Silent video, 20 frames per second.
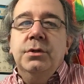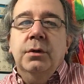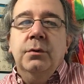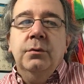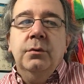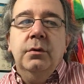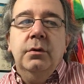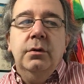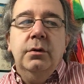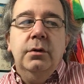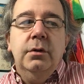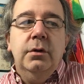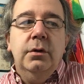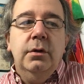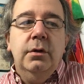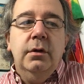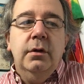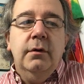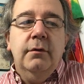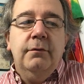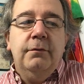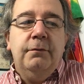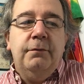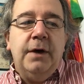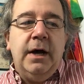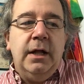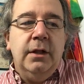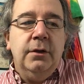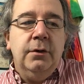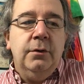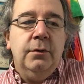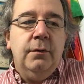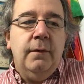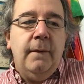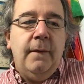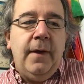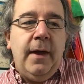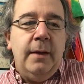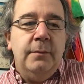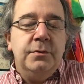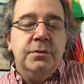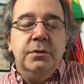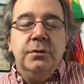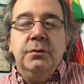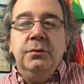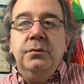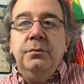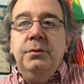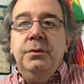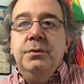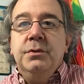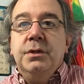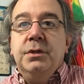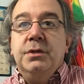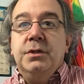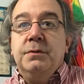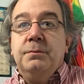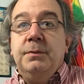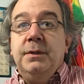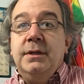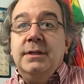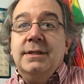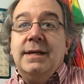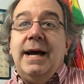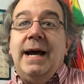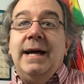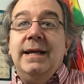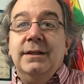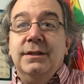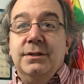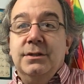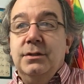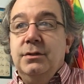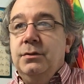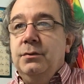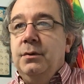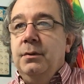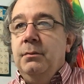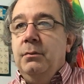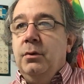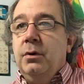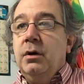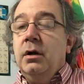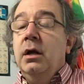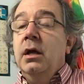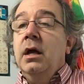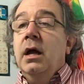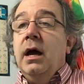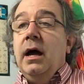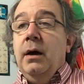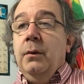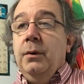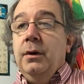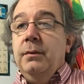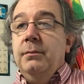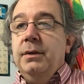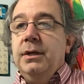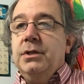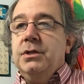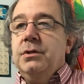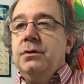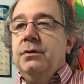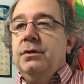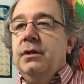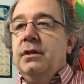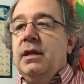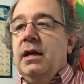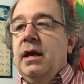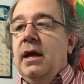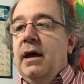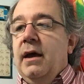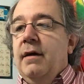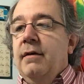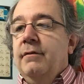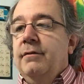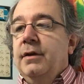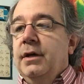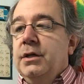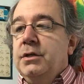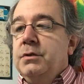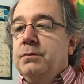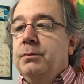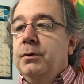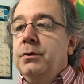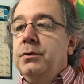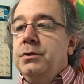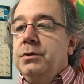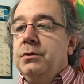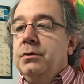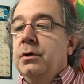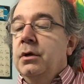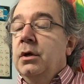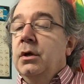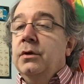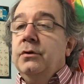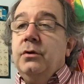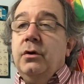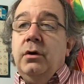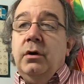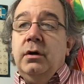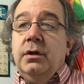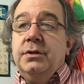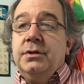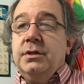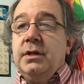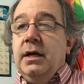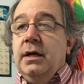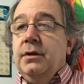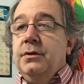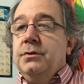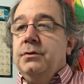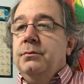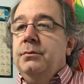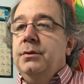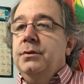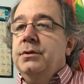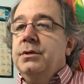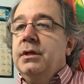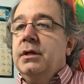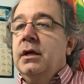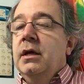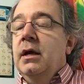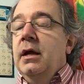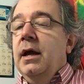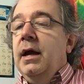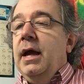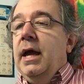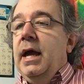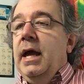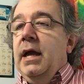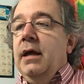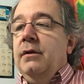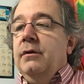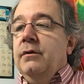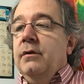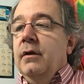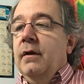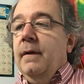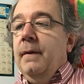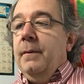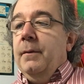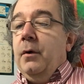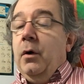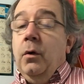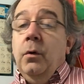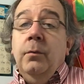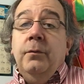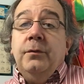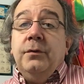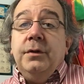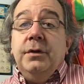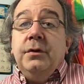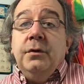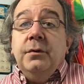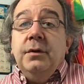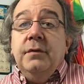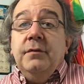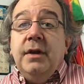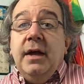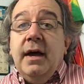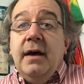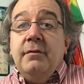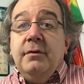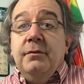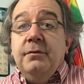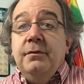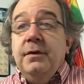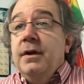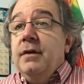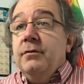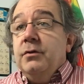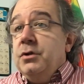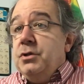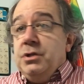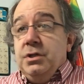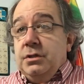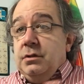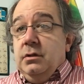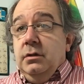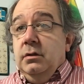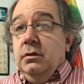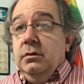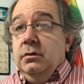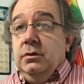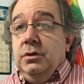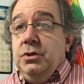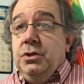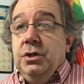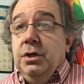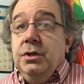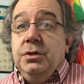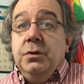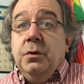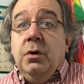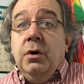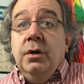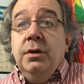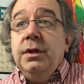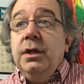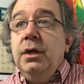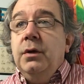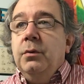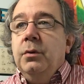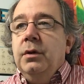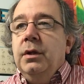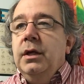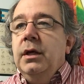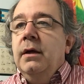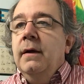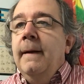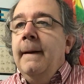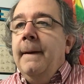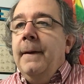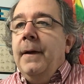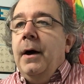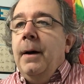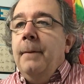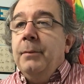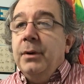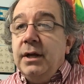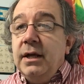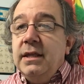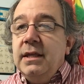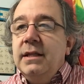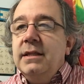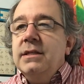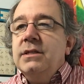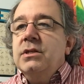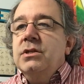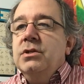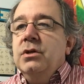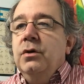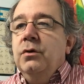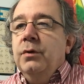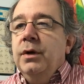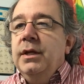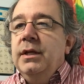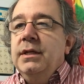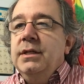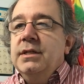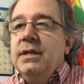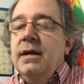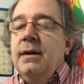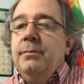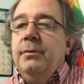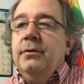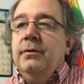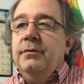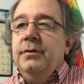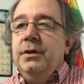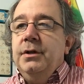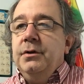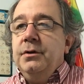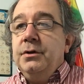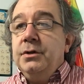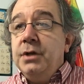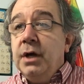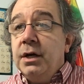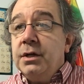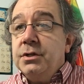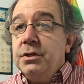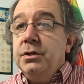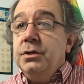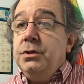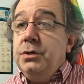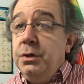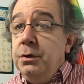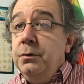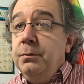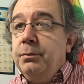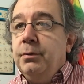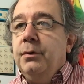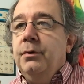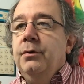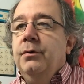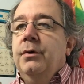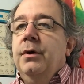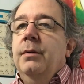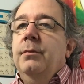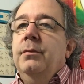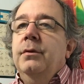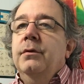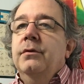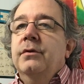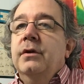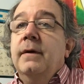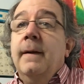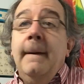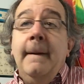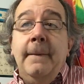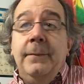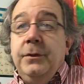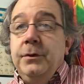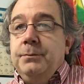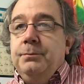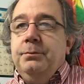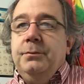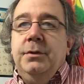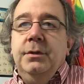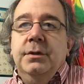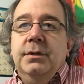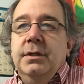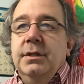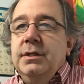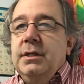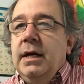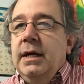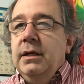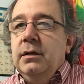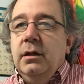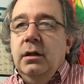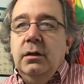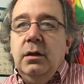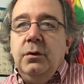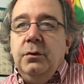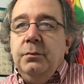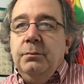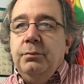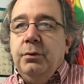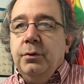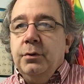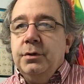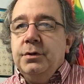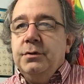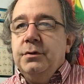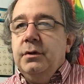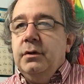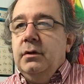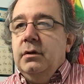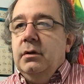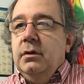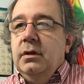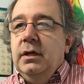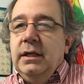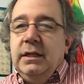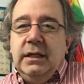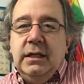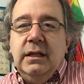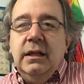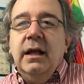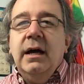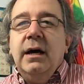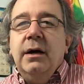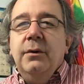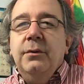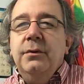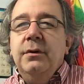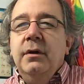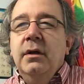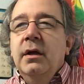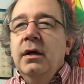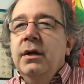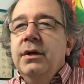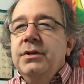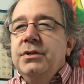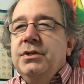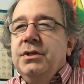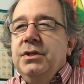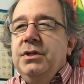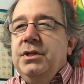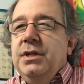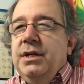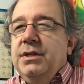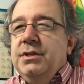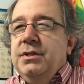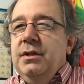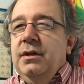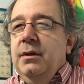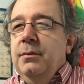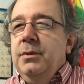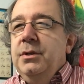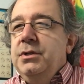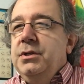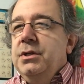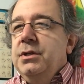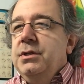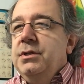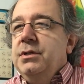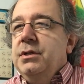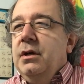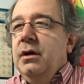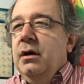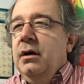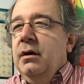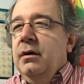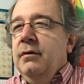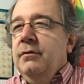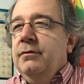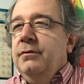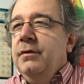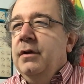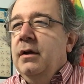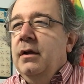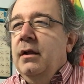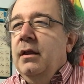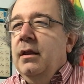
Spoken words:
don't follow absolute music just because I listen to it more. I want to make sure that they have exposure to all styles of music and hopefully don't even have a favorite, just judge all equally. But I think this is a great example of an introduction to program music. The title alone, Portrait and Clown, suggests images of